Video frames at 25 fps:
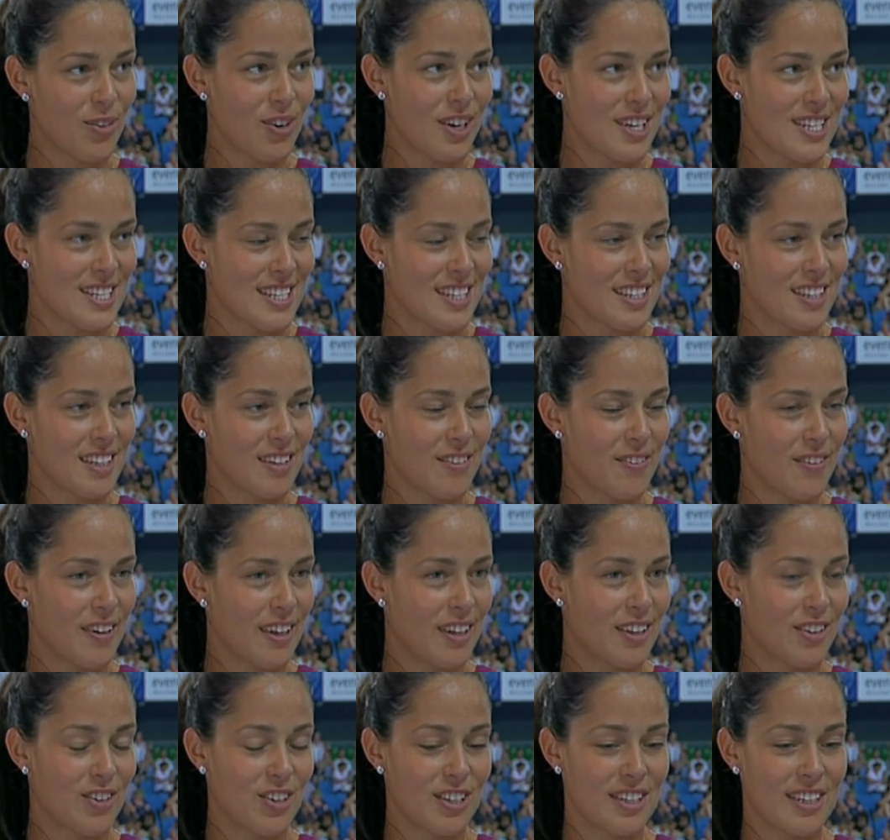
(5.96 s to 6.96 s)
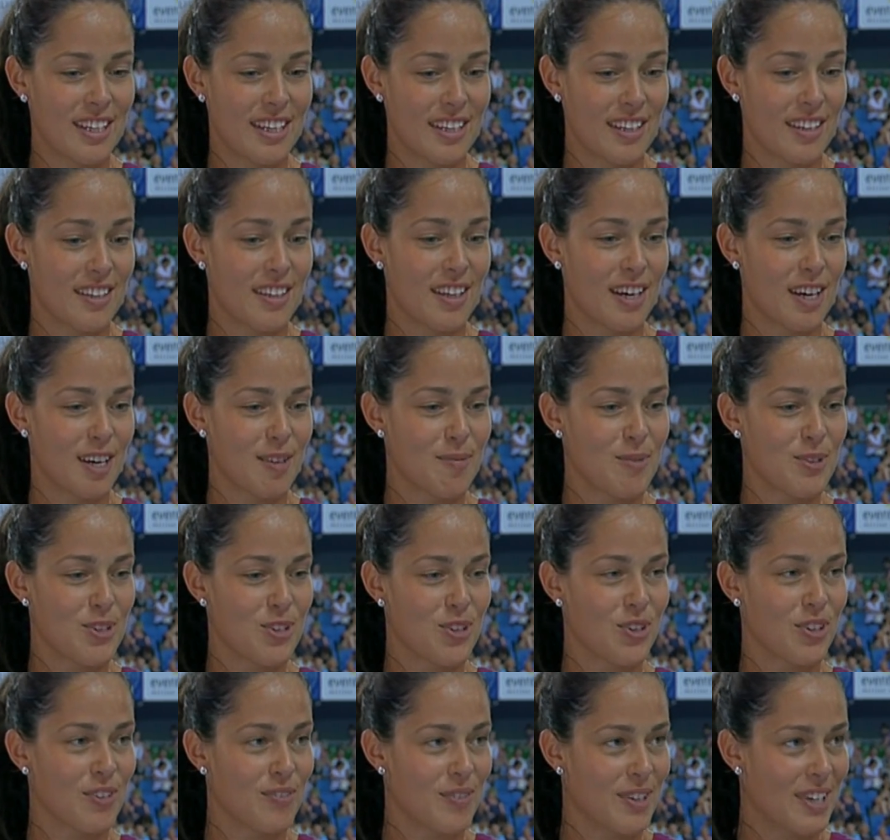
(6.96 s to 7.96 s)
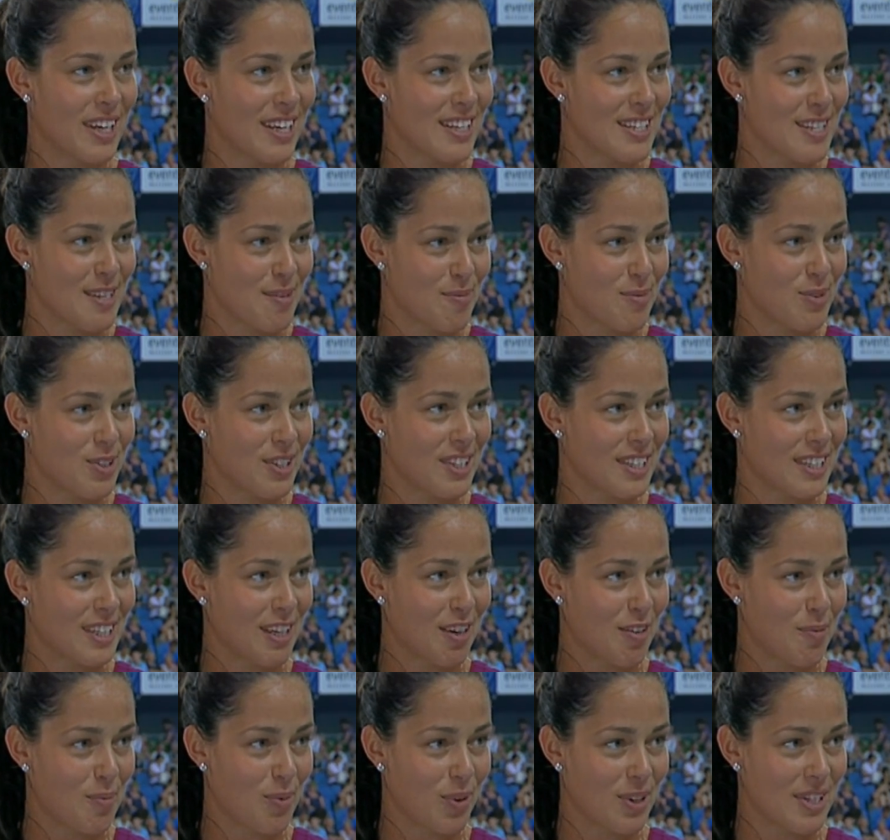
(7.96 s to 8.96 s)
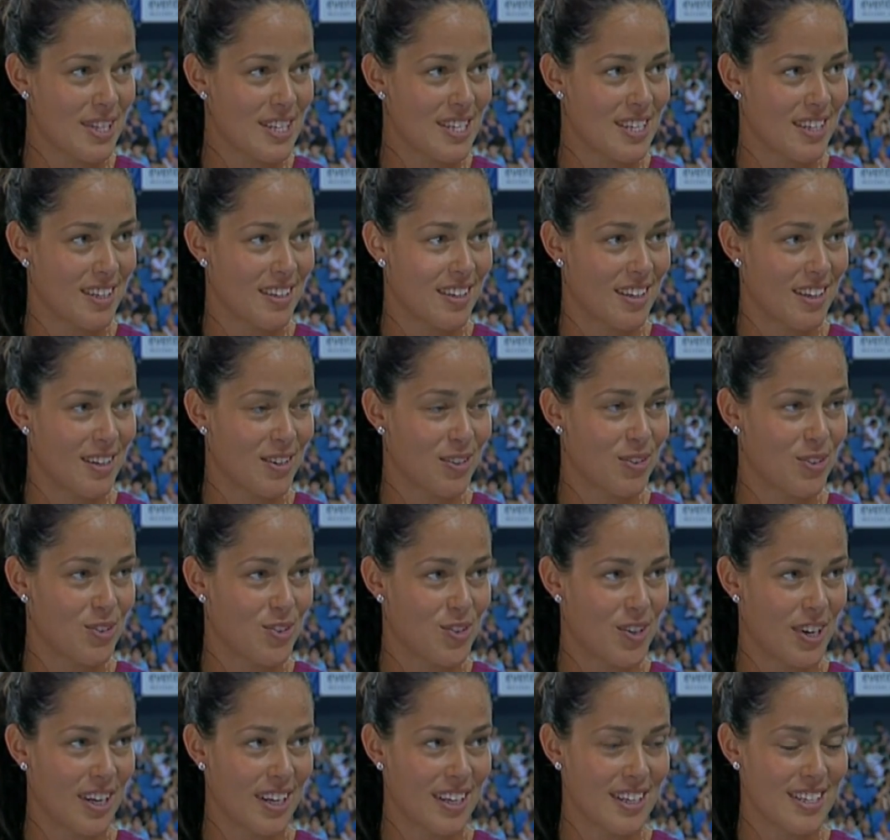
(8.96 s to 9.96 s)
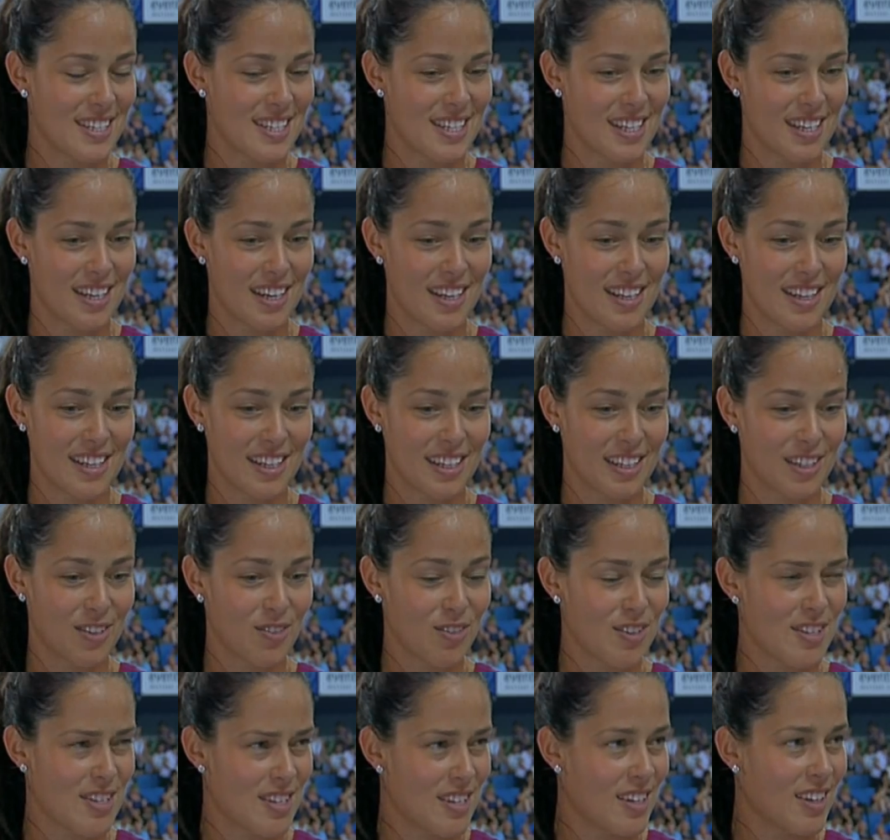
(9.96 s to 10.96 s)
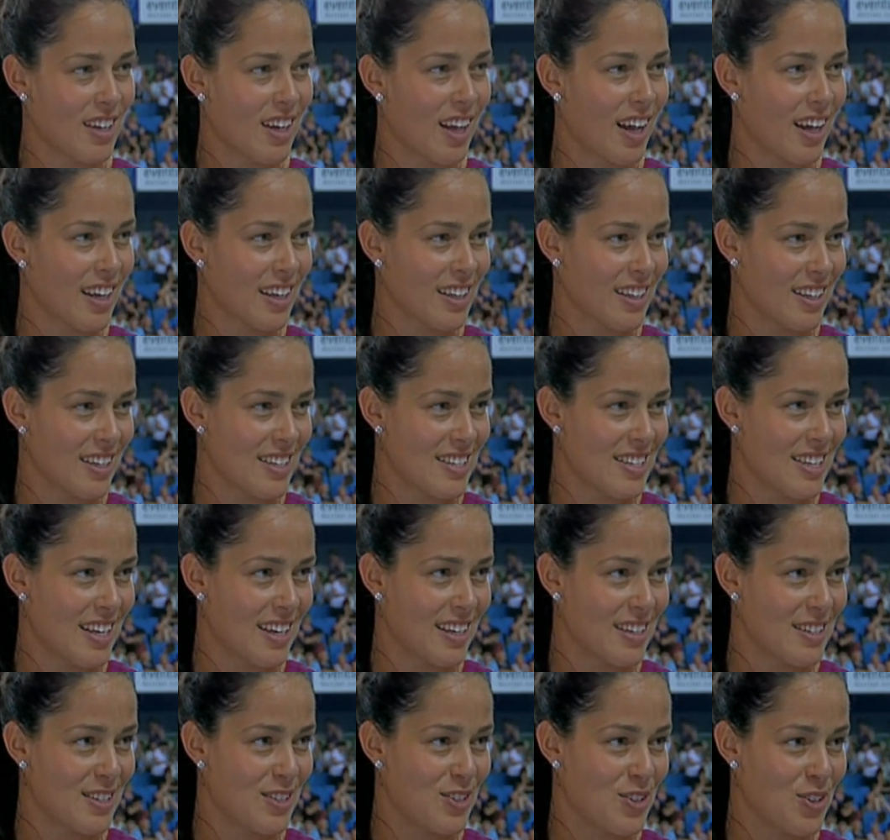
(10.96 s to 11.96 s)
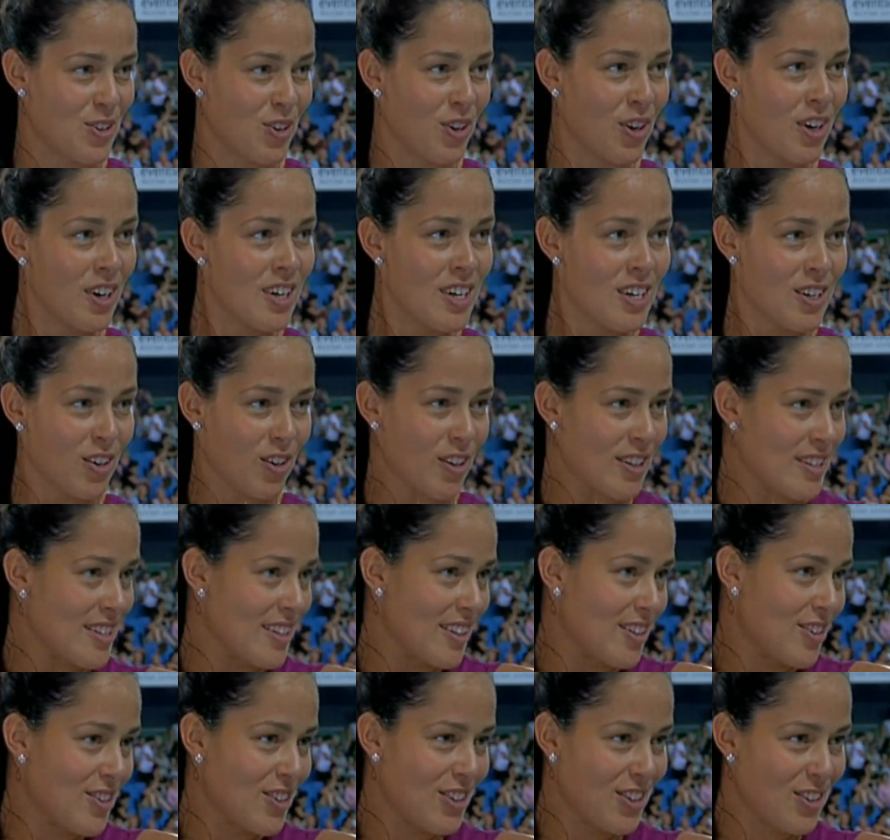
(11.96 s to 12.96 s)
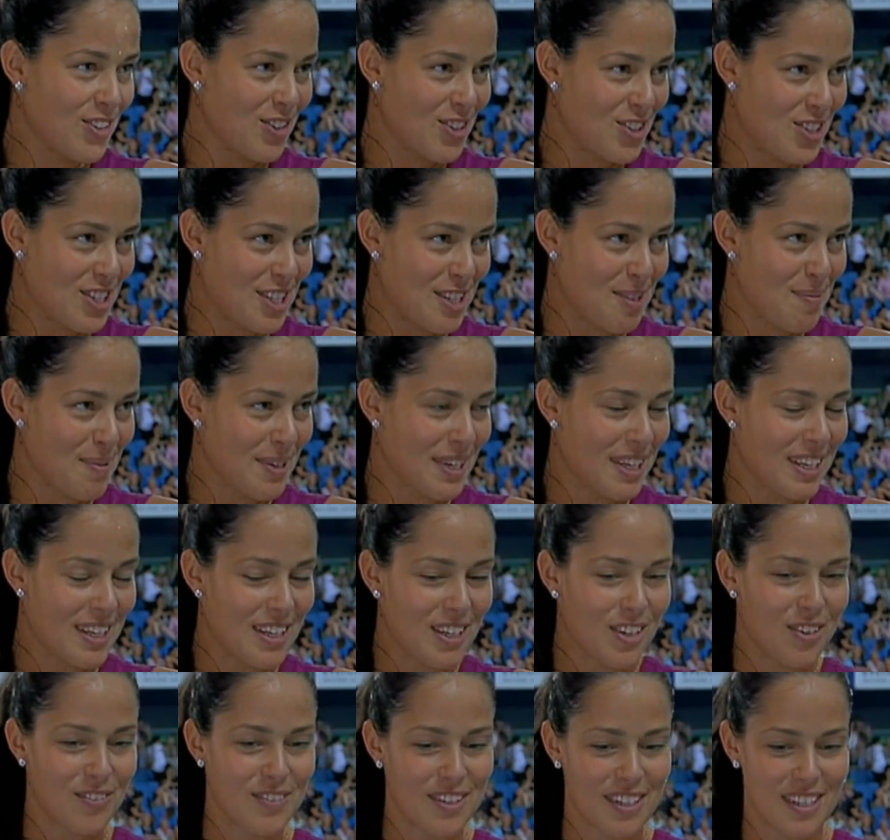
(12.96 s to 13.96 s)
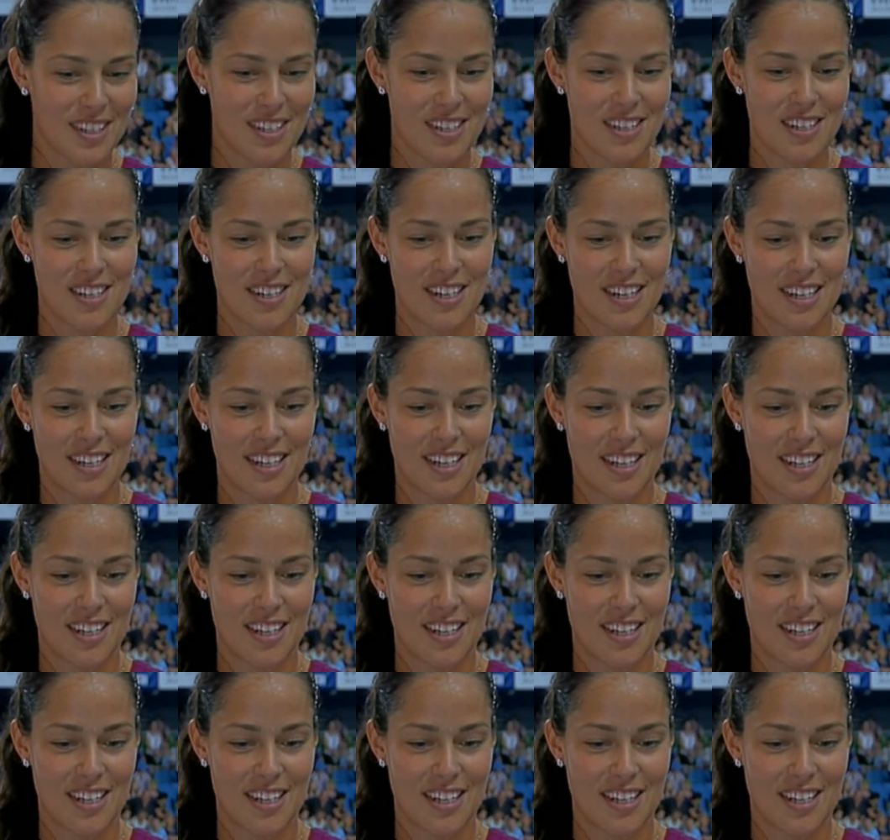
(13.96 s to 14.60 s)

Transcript: It was. It did feel. And at times, we had some really tough points and good rallies, and I think it was a high-class tennis, considering, just the beginning of the year,